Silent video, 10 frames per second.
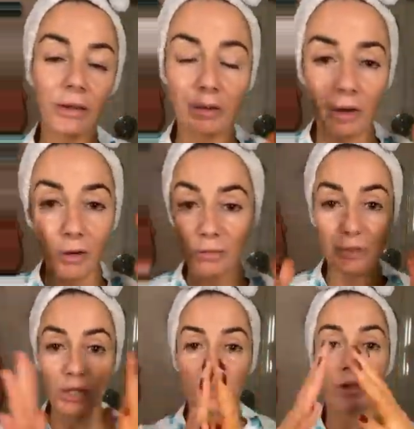I lost my
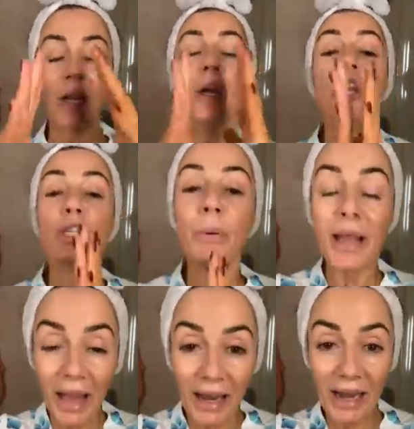train of thought there. So he
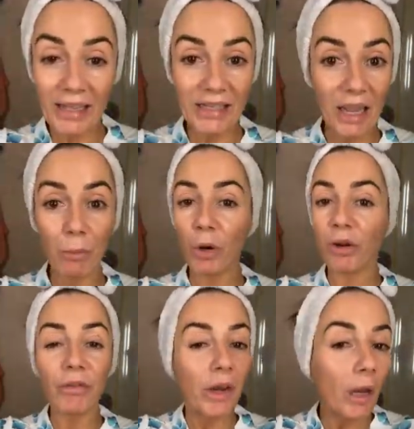had LACM1, a
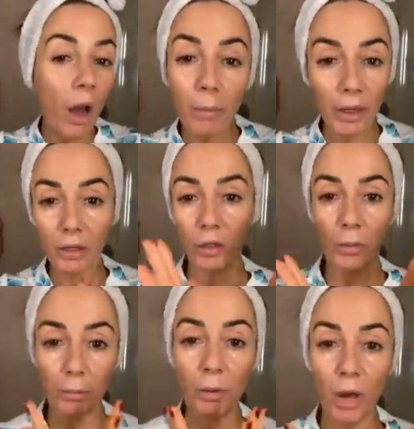phenomenal
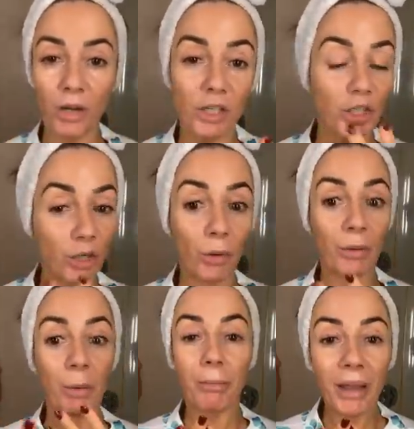product. You know,
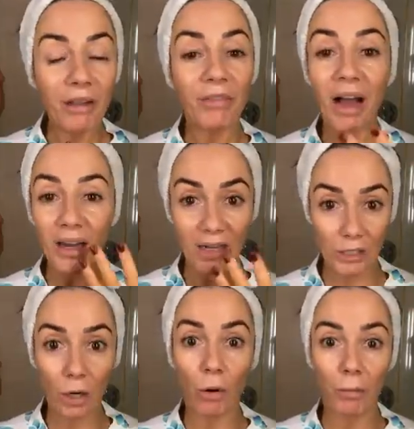I'm a big fan, as
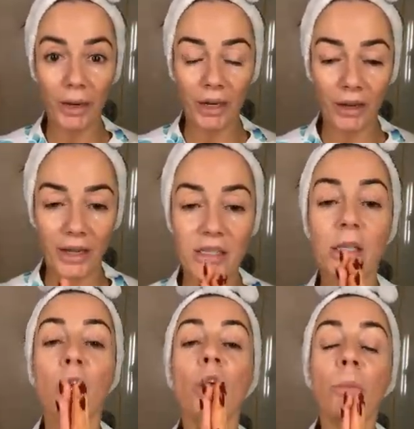are all my clients.
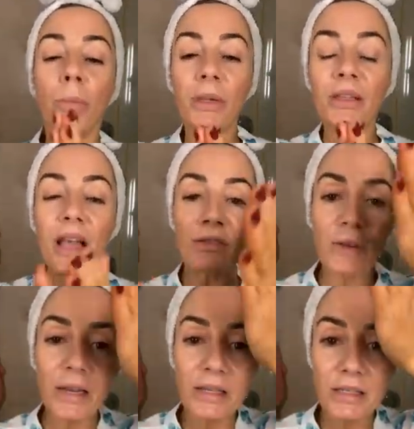But Des
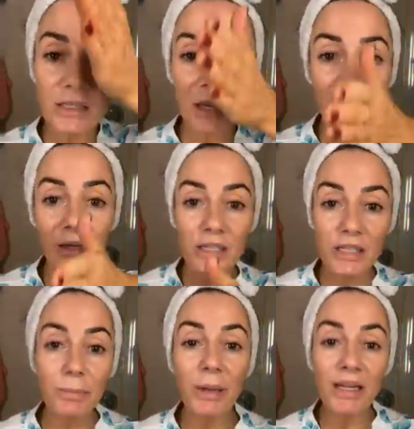Fernandez decided to
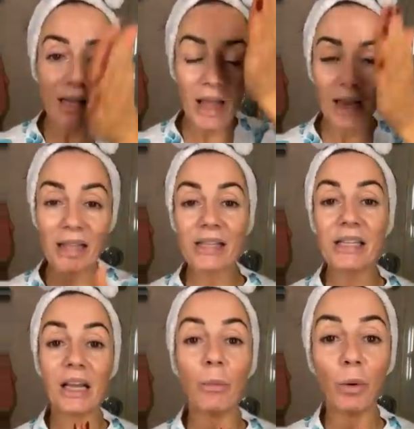split
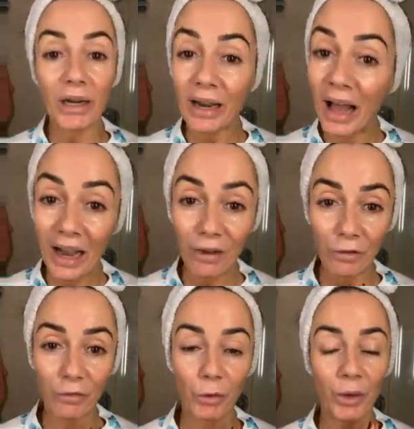LACM1 in half,
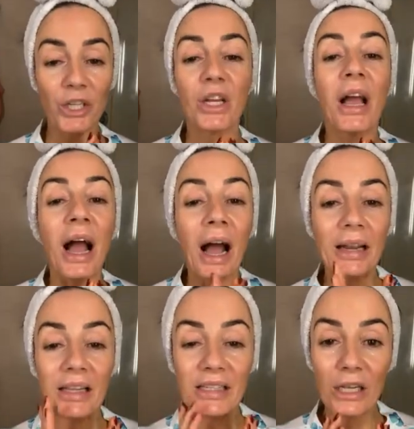if you wish. And
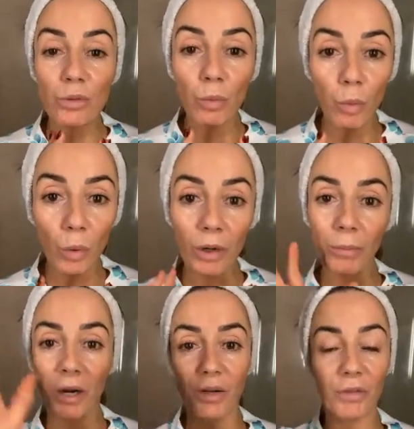he sent one
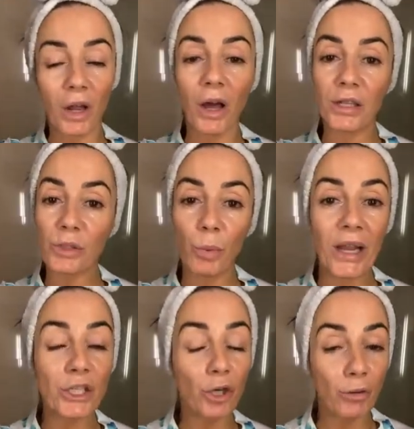part of it on its
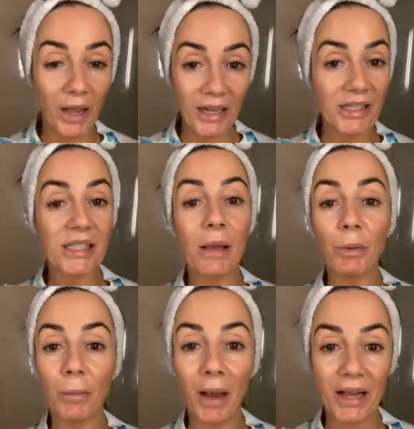way to create
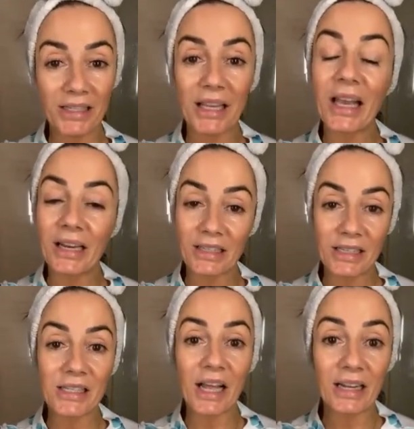Sebu Masque. He added
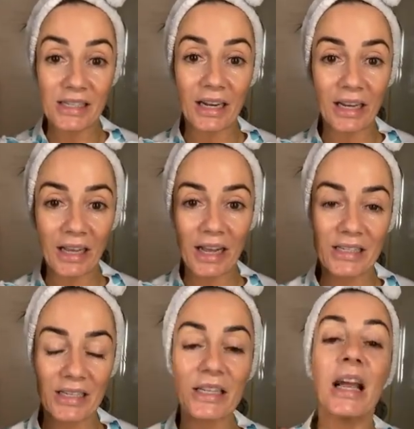in salicylic
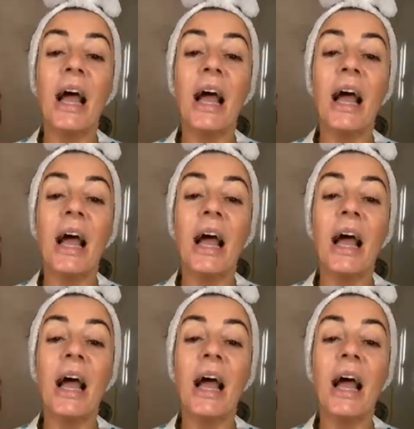acid.